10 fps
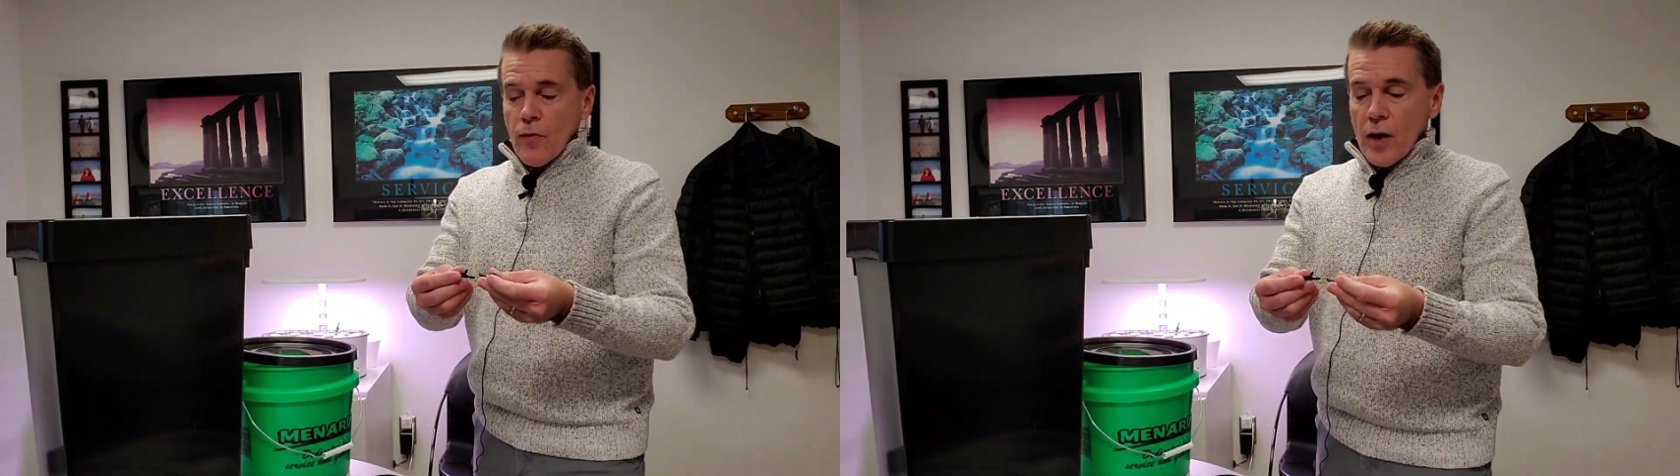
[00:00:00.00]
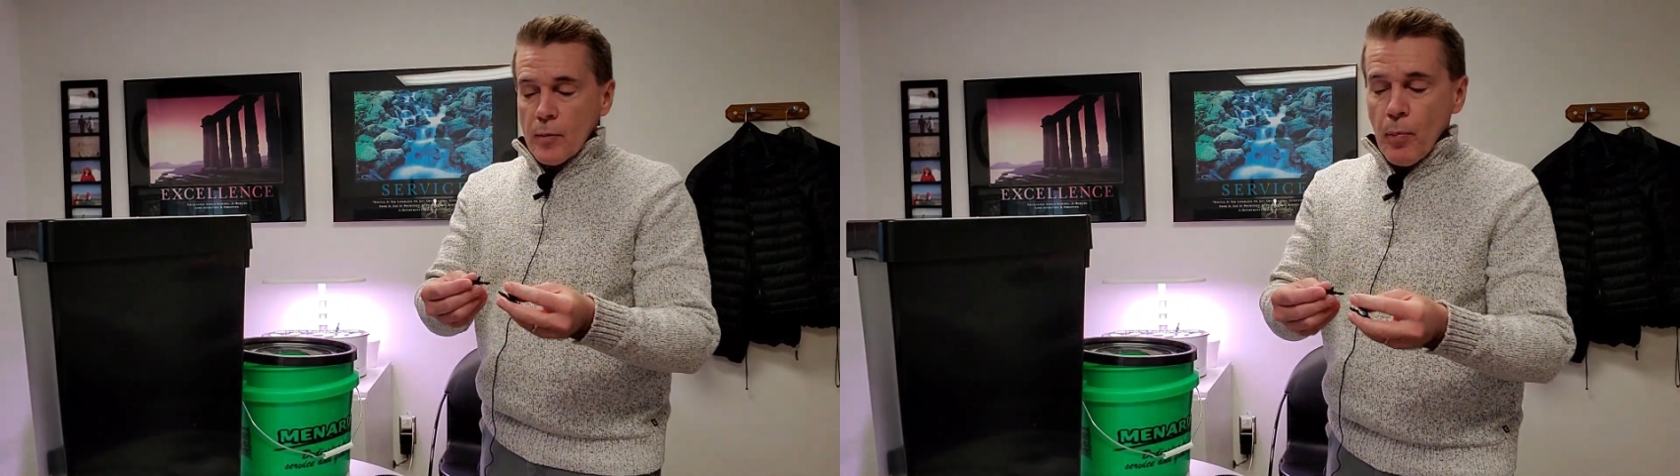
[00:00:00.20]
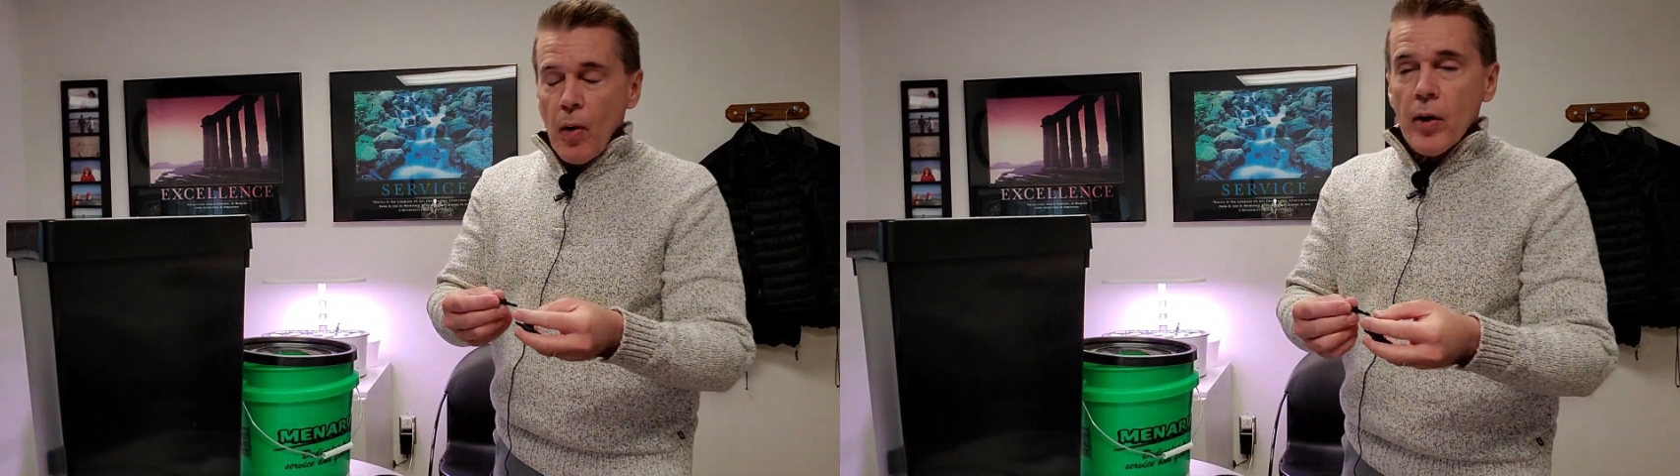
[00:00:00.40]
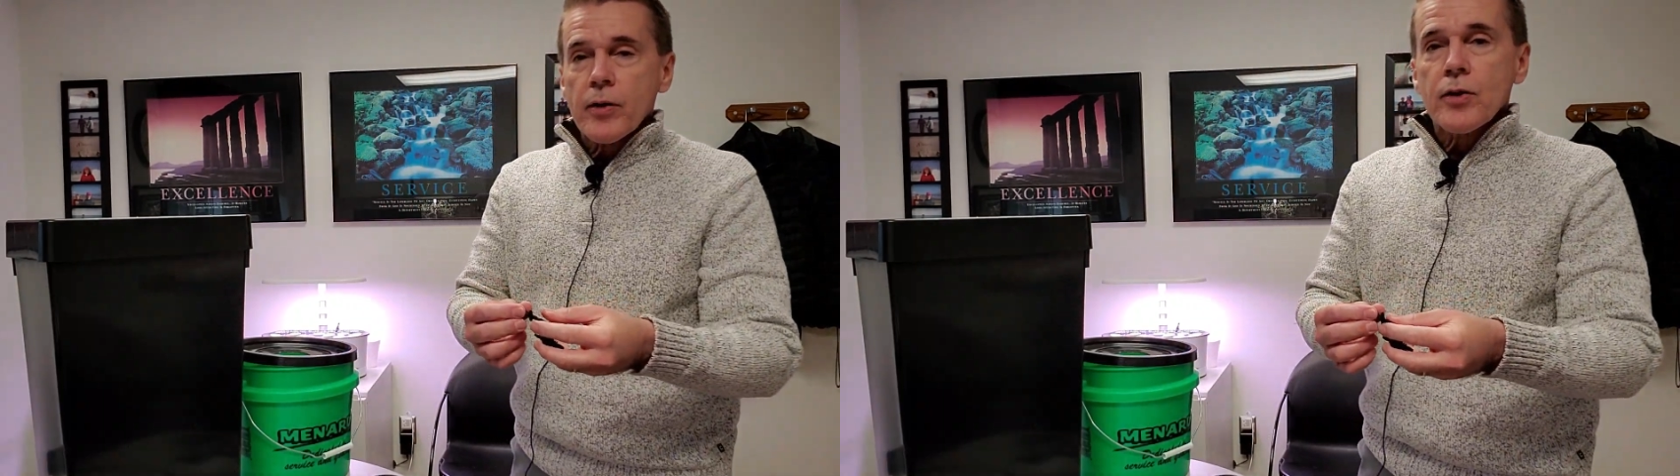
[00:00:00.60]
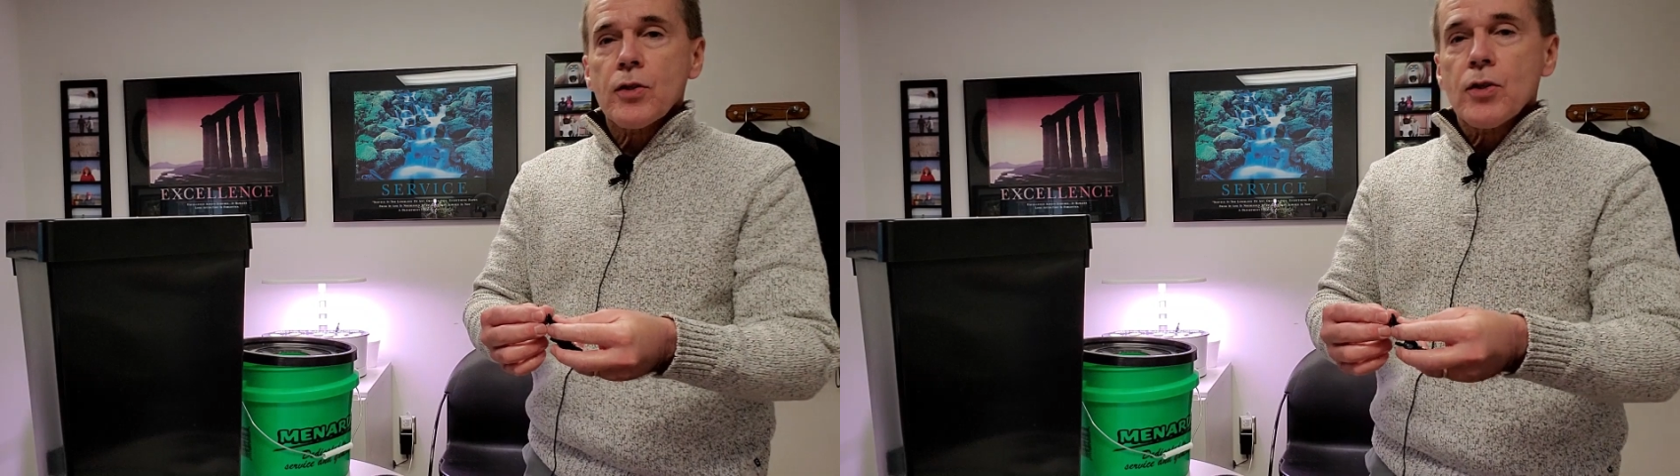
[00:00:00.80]
find
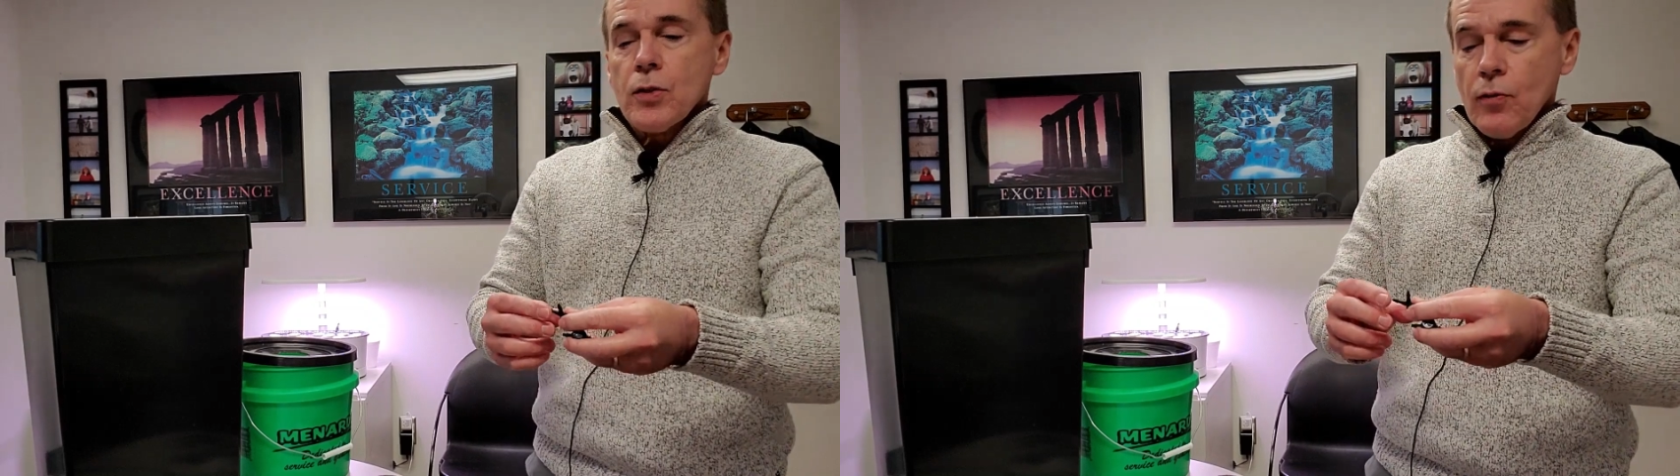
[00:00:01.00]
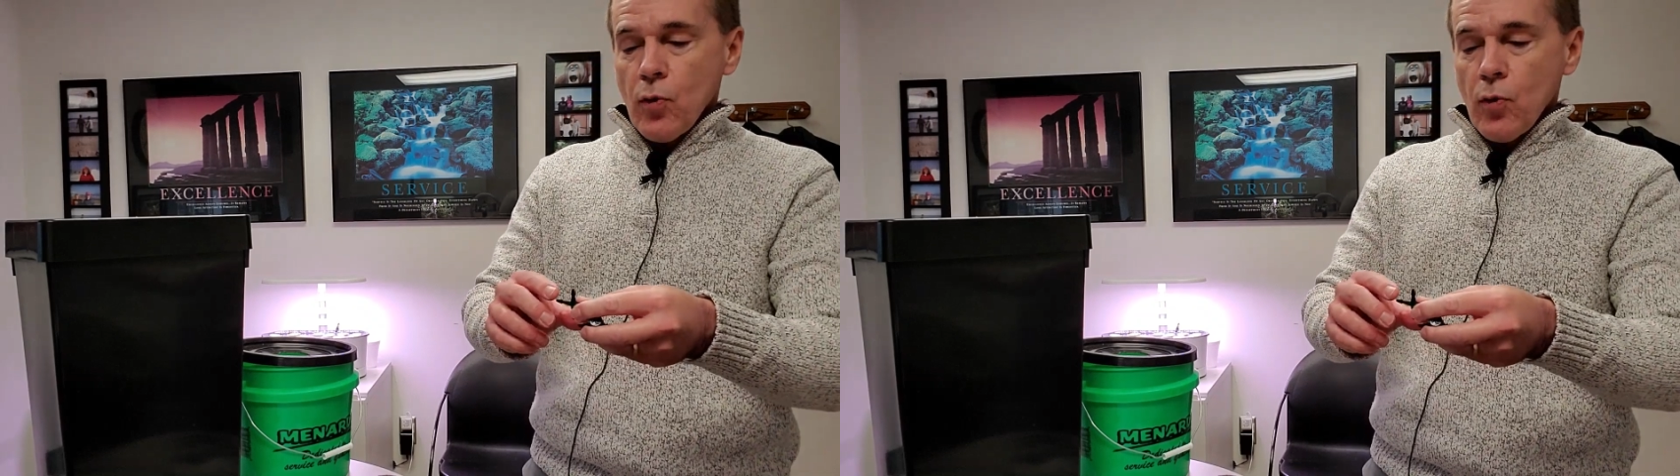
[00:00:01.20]
parts